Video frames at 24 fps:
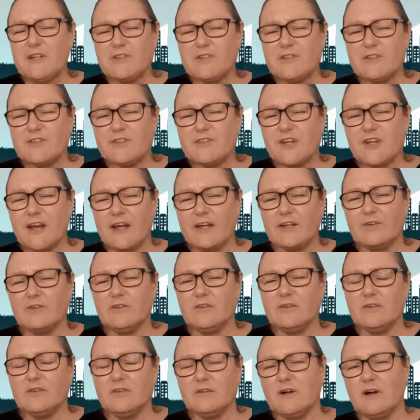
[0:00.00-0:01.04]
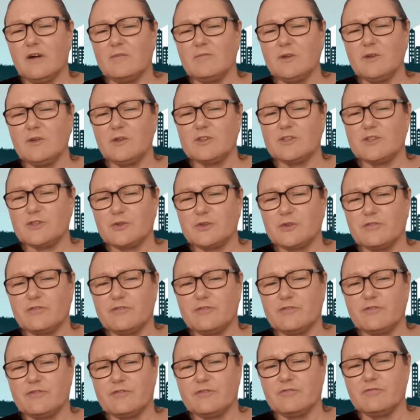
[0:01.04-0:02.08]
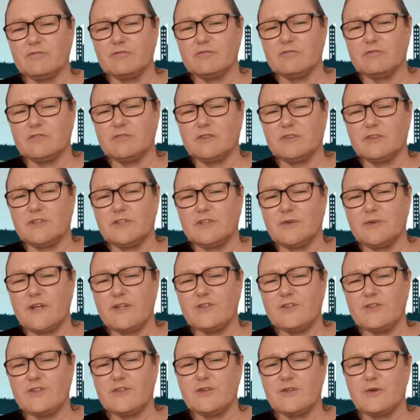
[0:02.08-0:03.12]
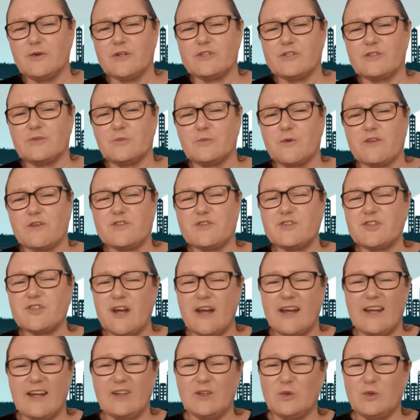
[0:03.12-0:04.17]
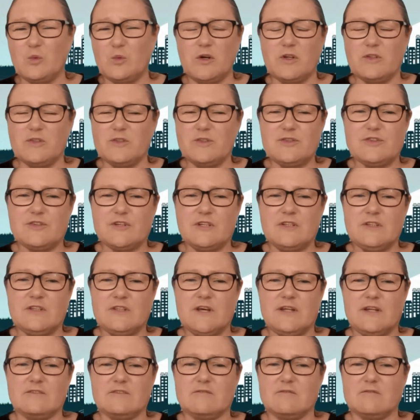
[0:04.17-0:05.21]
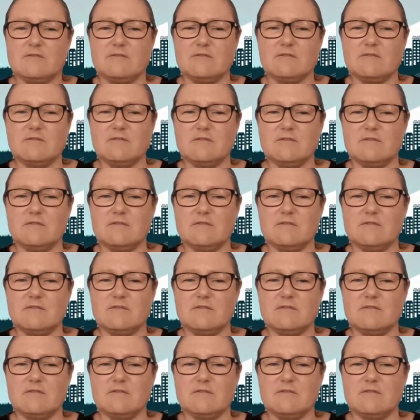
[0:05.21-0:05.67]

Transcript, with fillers: Did you speak to scale? I'm not sure if, did you answer the question what the scale was in that